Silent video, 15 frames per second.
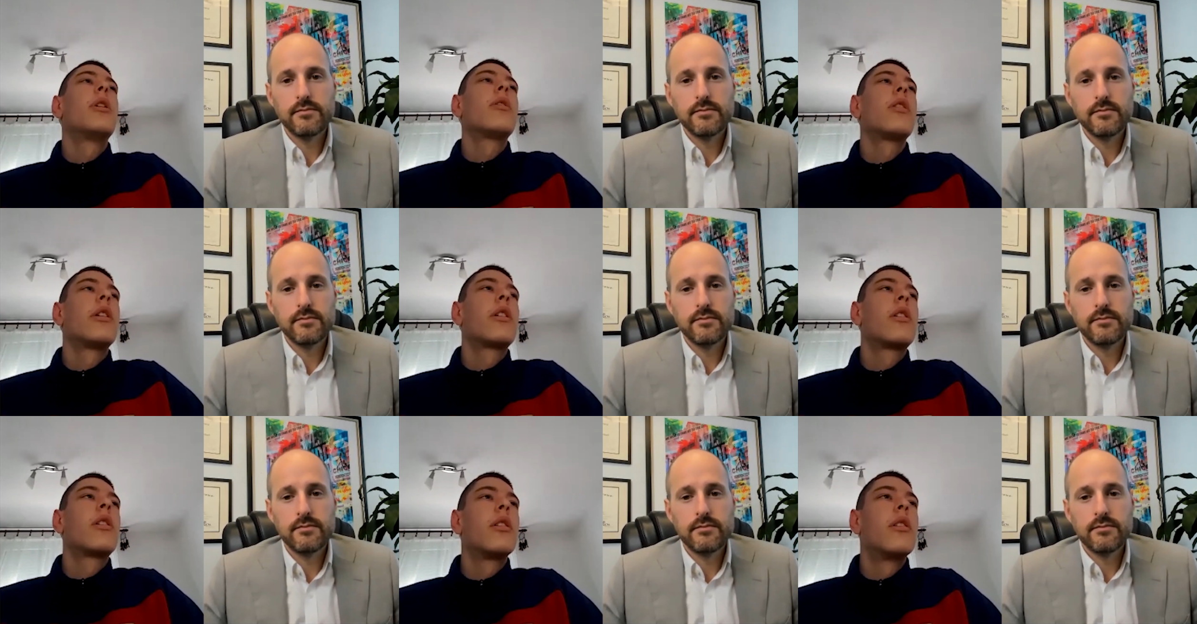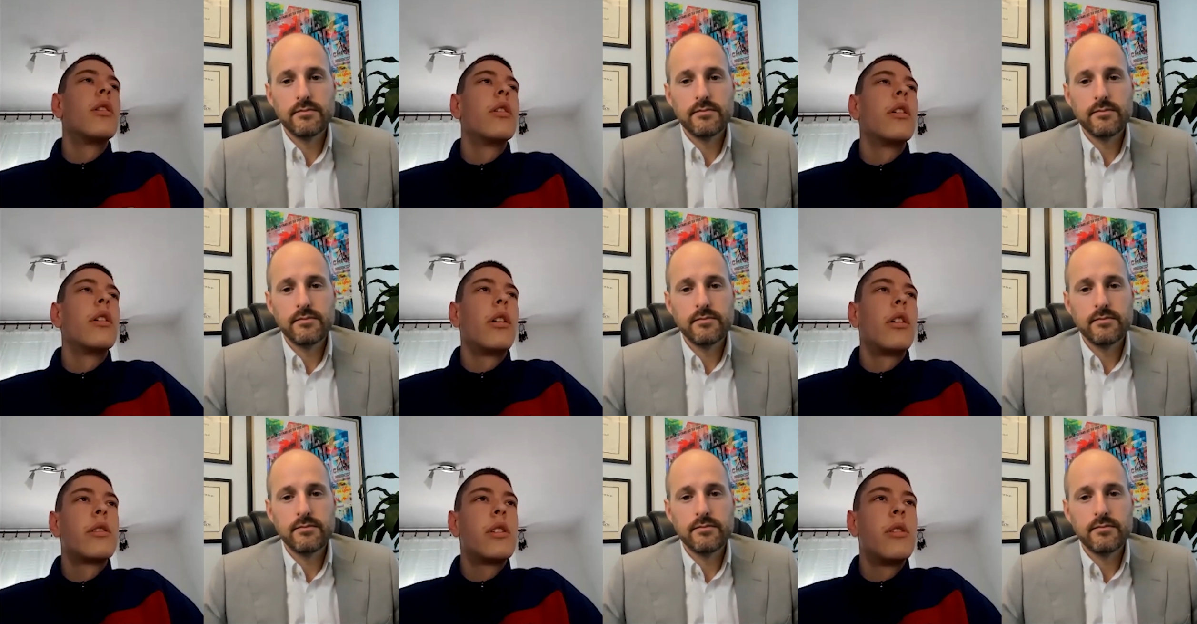Speaker 1: like the
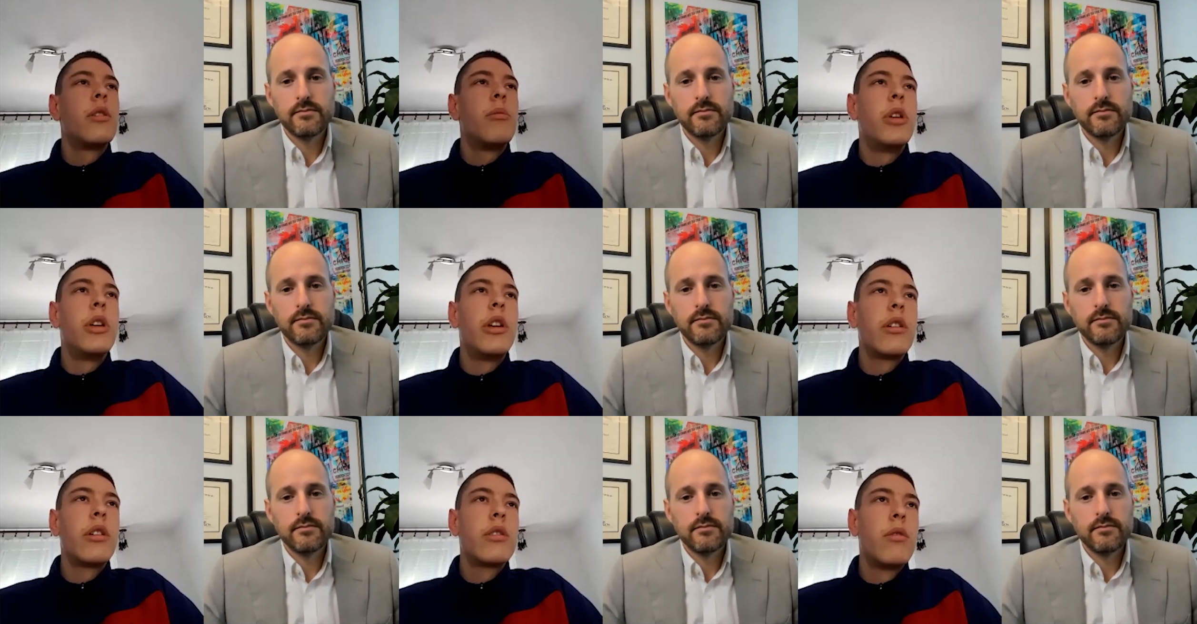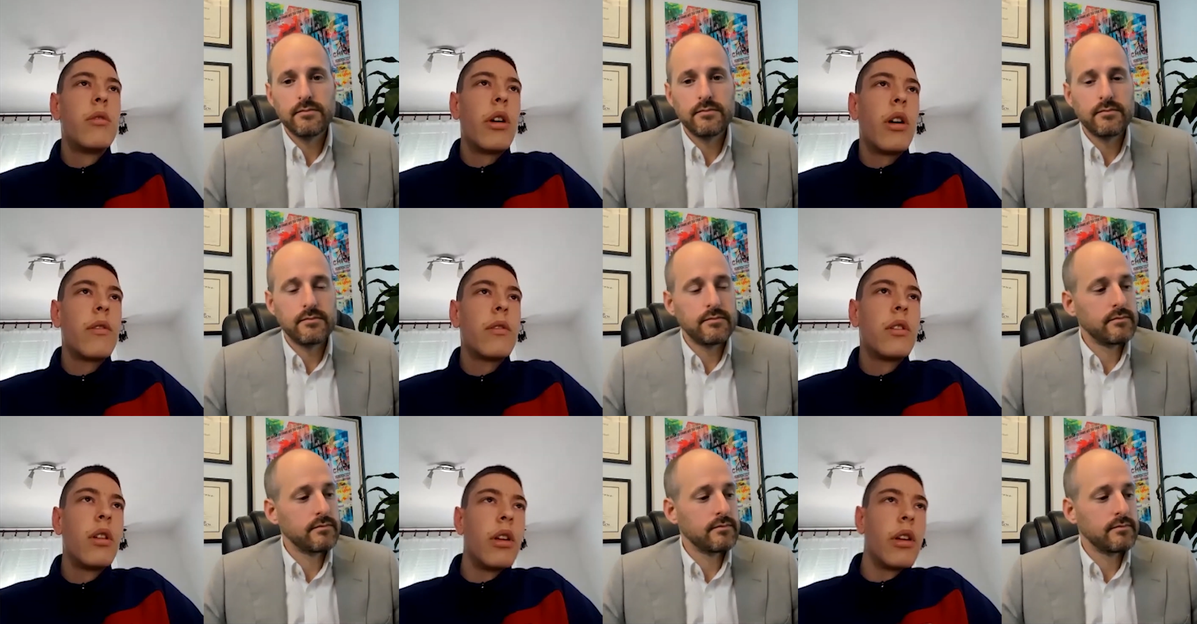LLC meetings, do I have
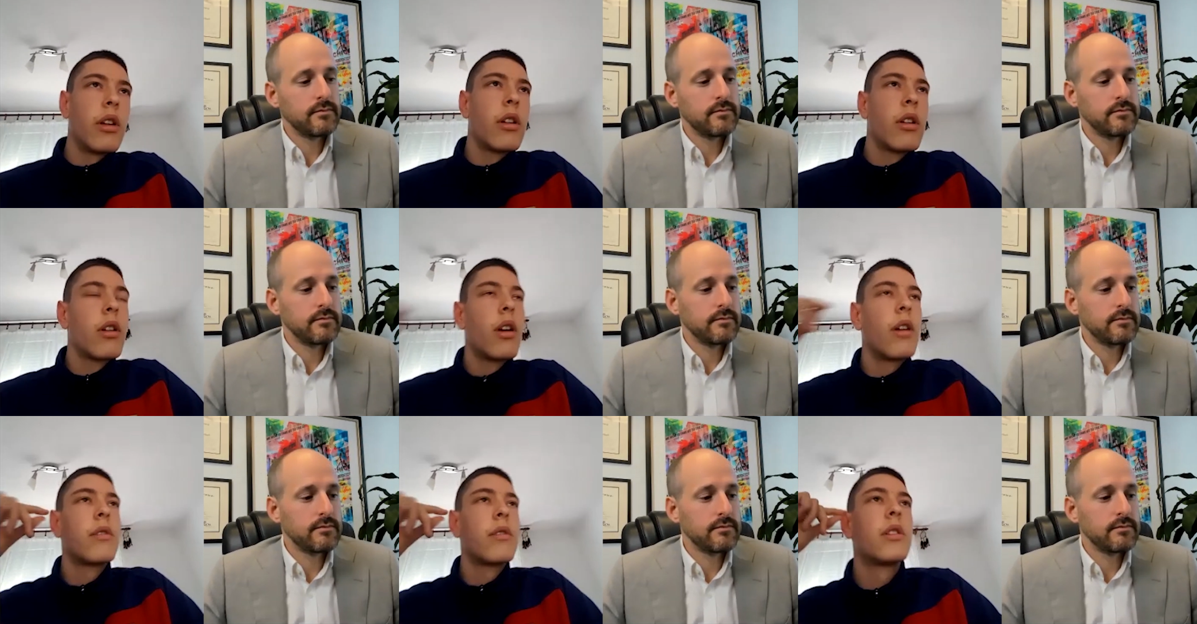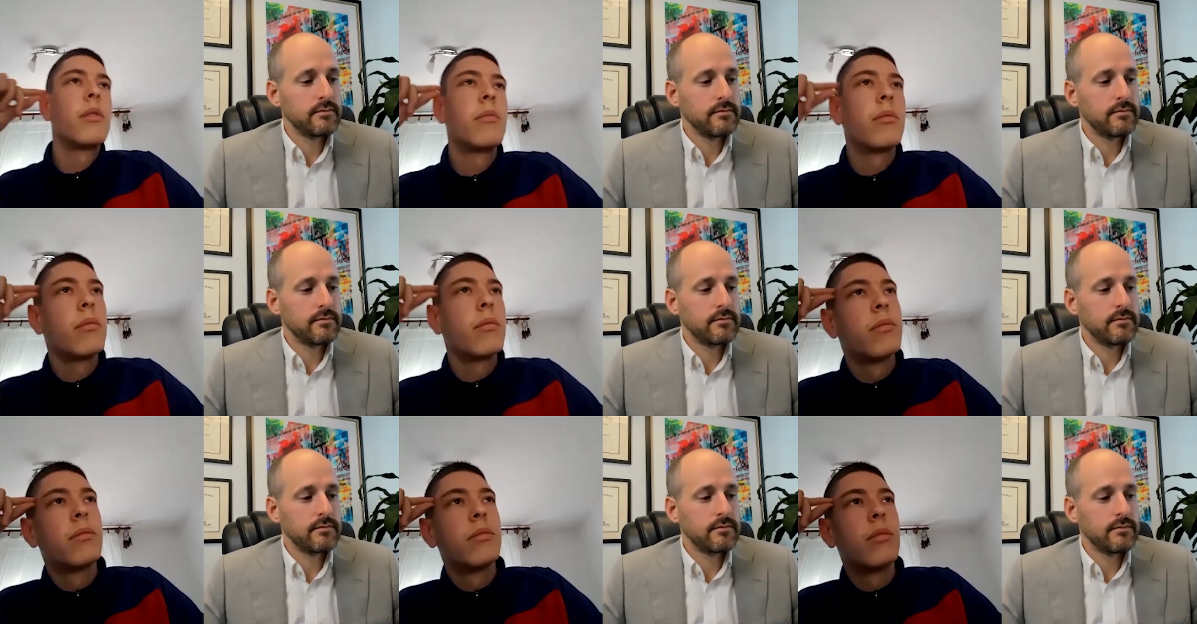to like have some,
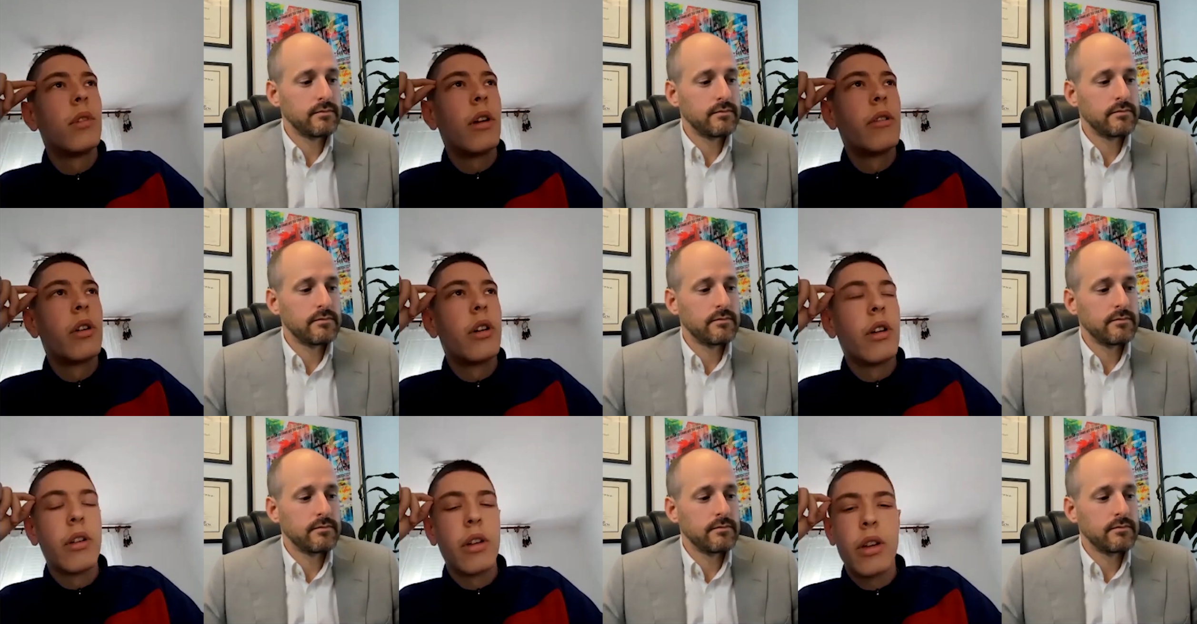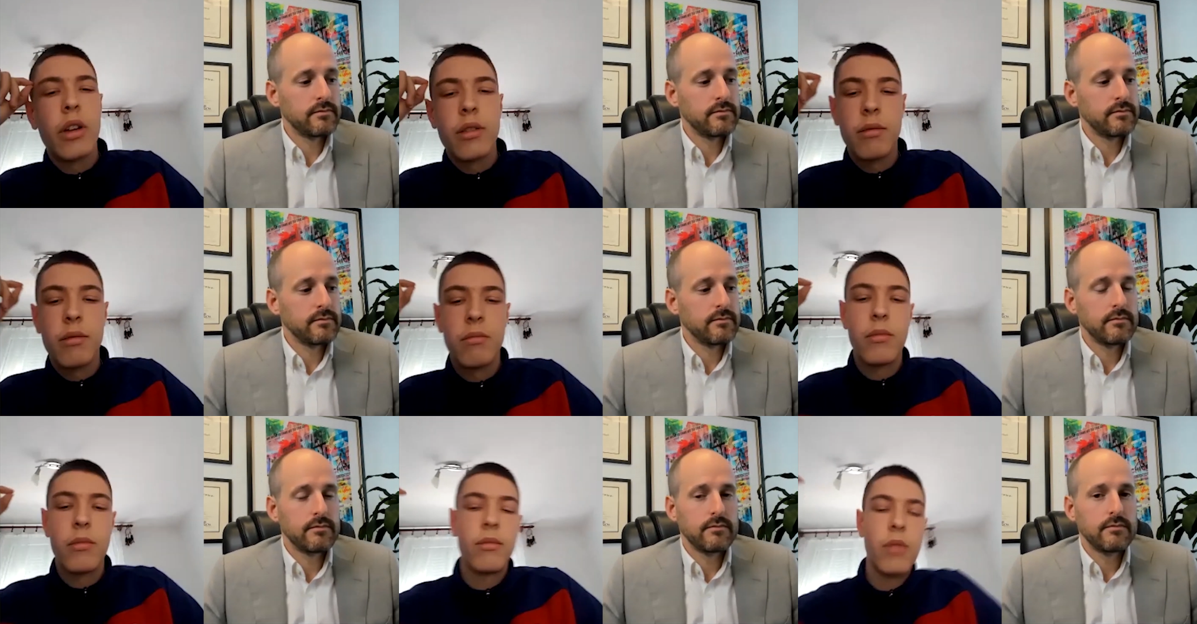I've heard
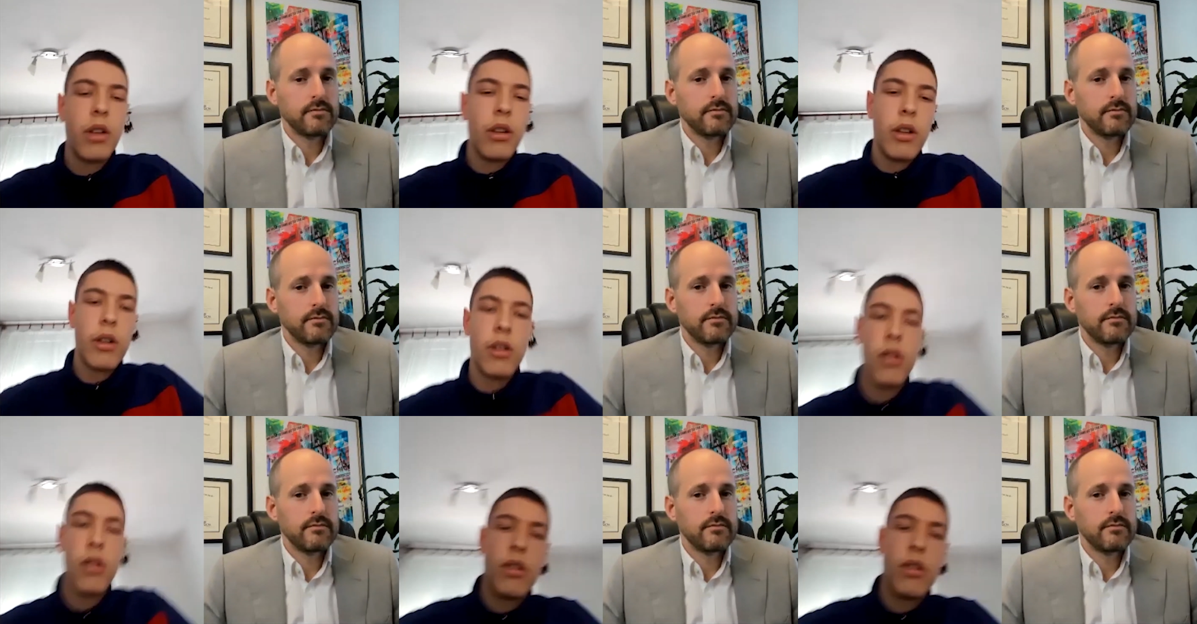I like need to